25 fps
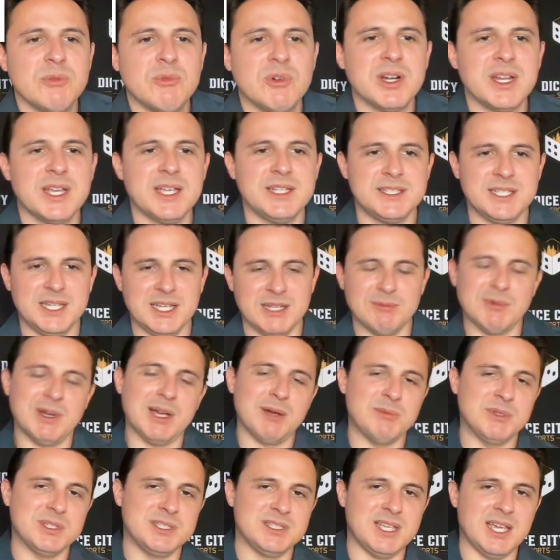118, my
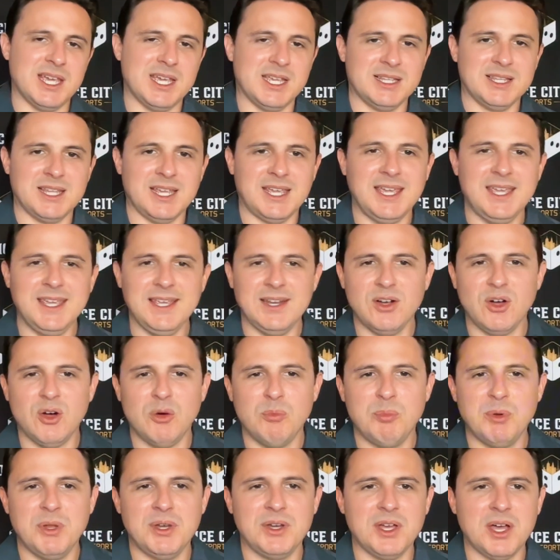mistake. The Heat
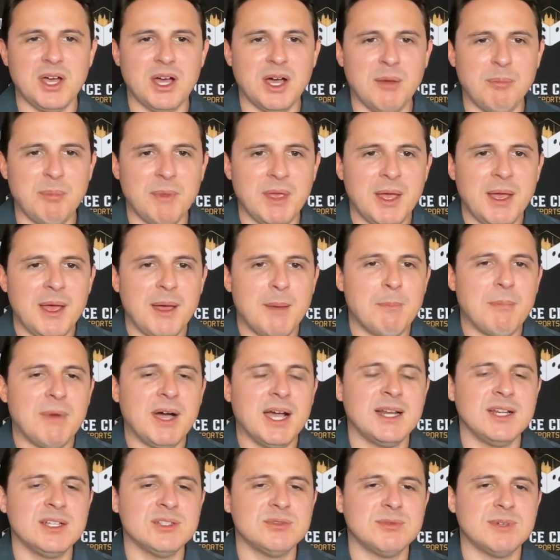opened up
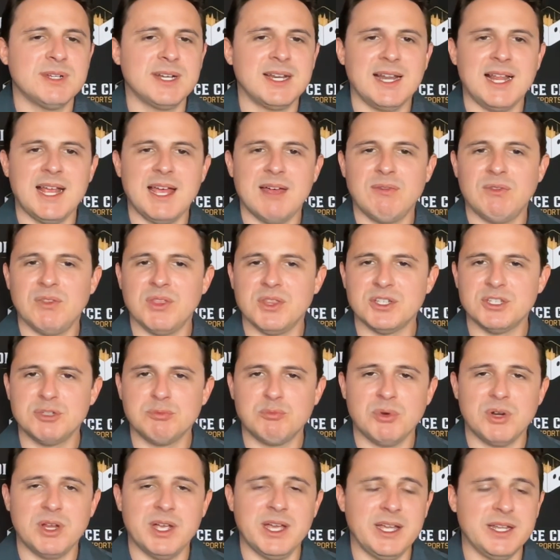-1.5 on the
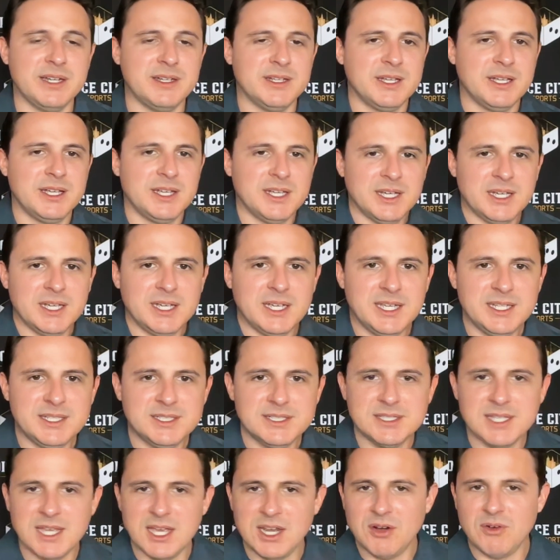spread. It
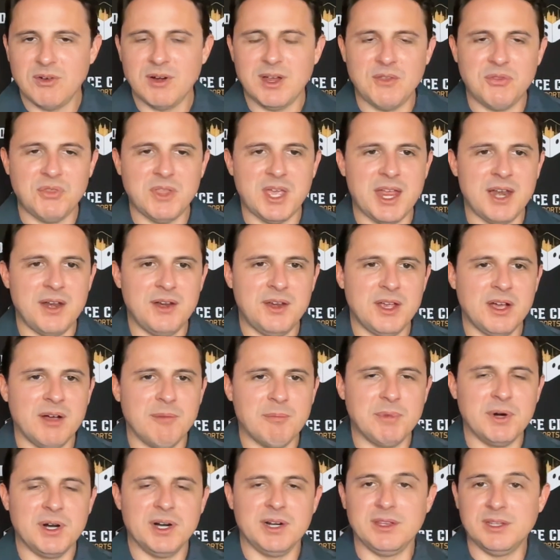stayed around that
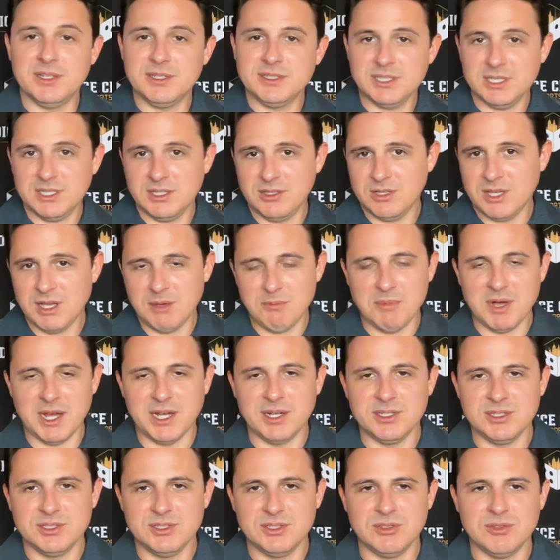number. It looks like you can get
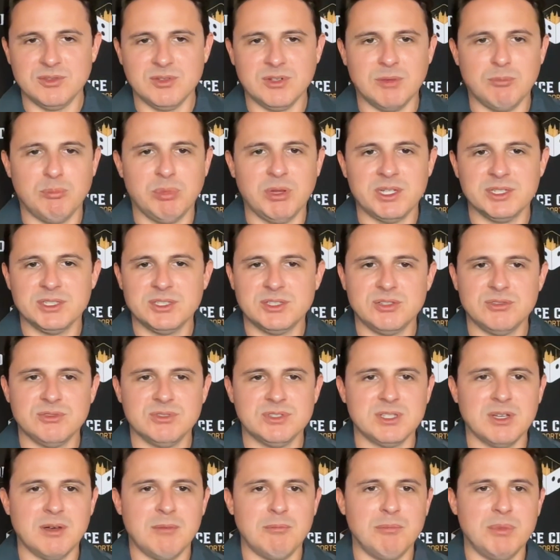-2 and +2
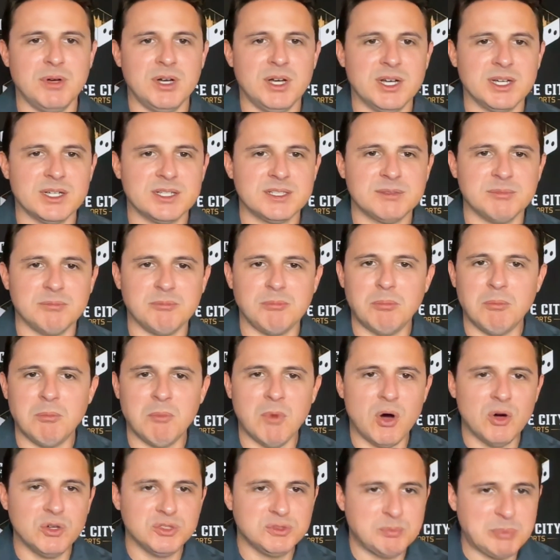some books.
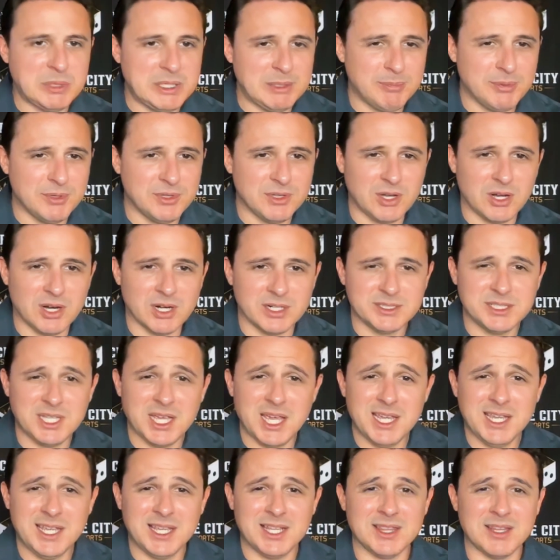Most people are
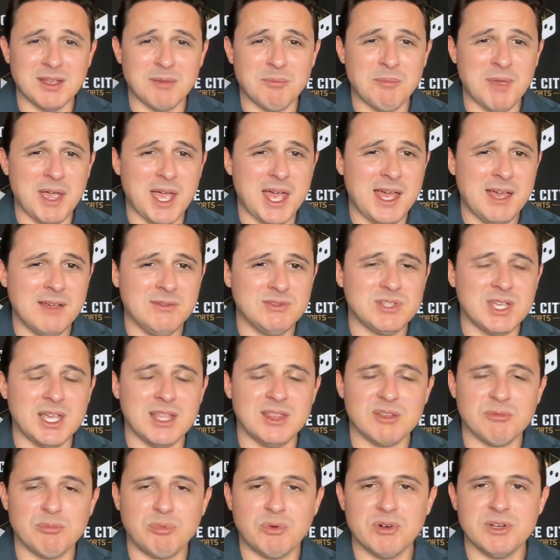taking the Mavs
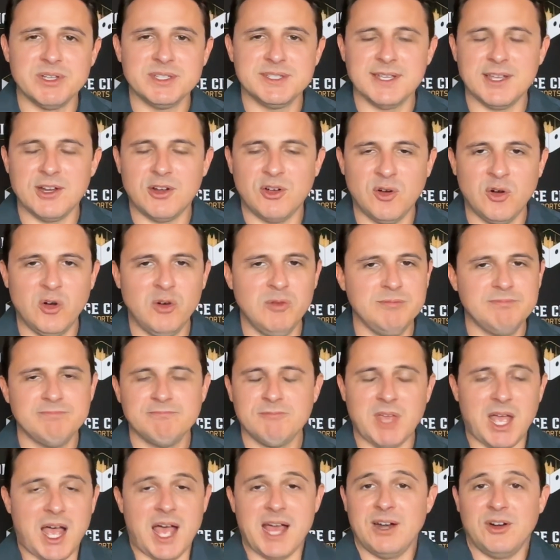and the points at home.
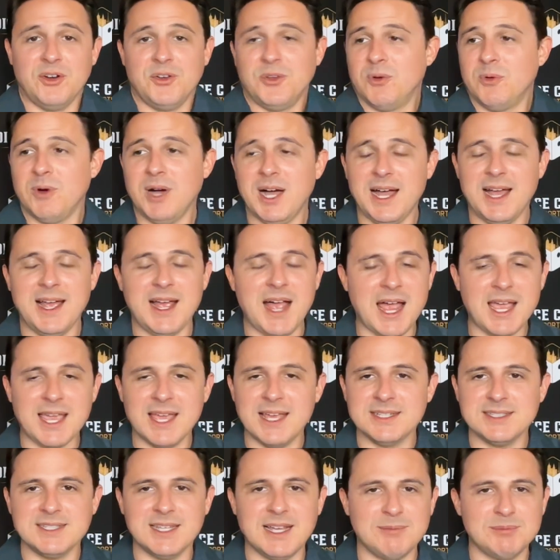I don't know why. I
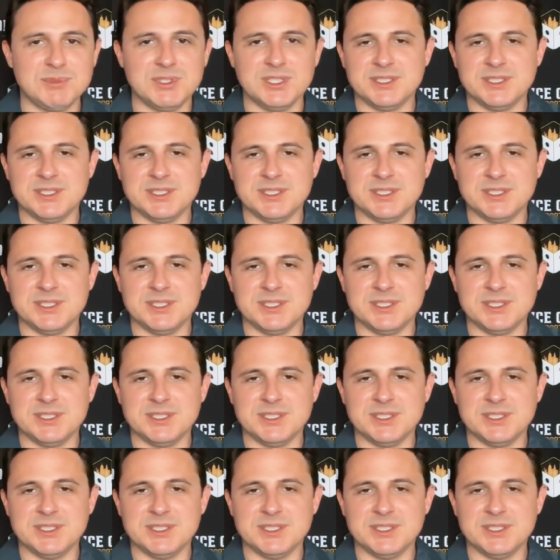guess I